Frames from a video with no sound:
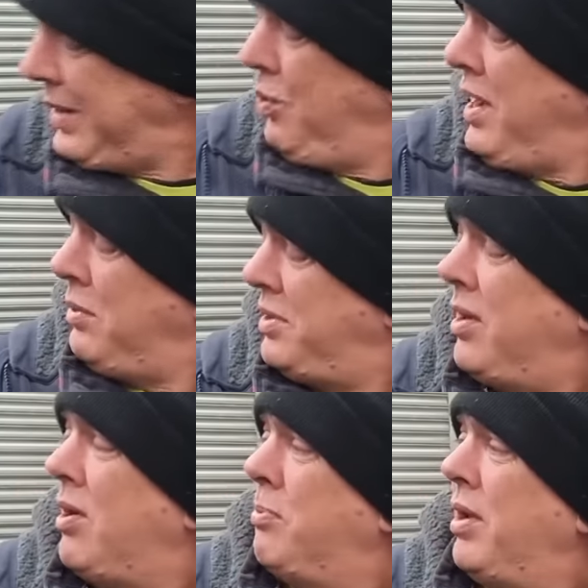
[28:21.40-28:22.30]
What else?
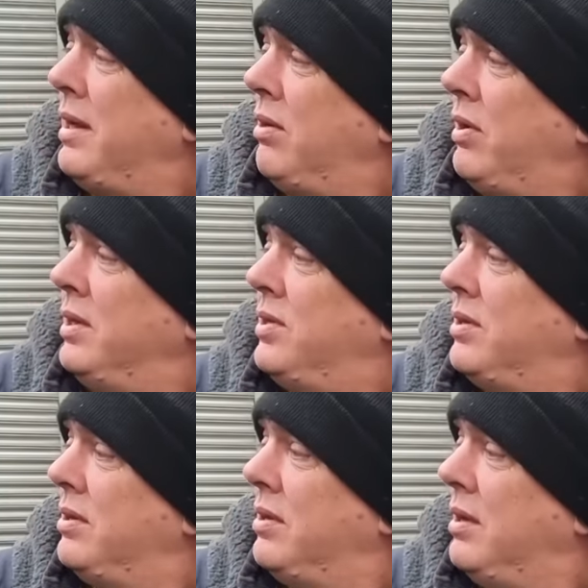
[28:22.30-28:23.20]
Oh, brake
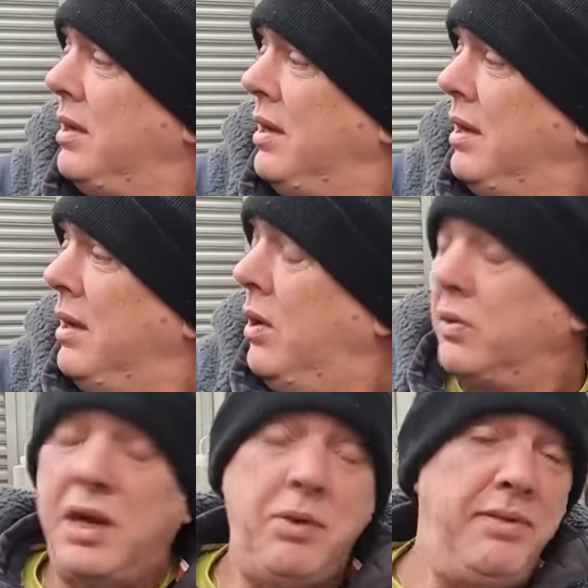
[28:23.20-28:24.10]
lines. Although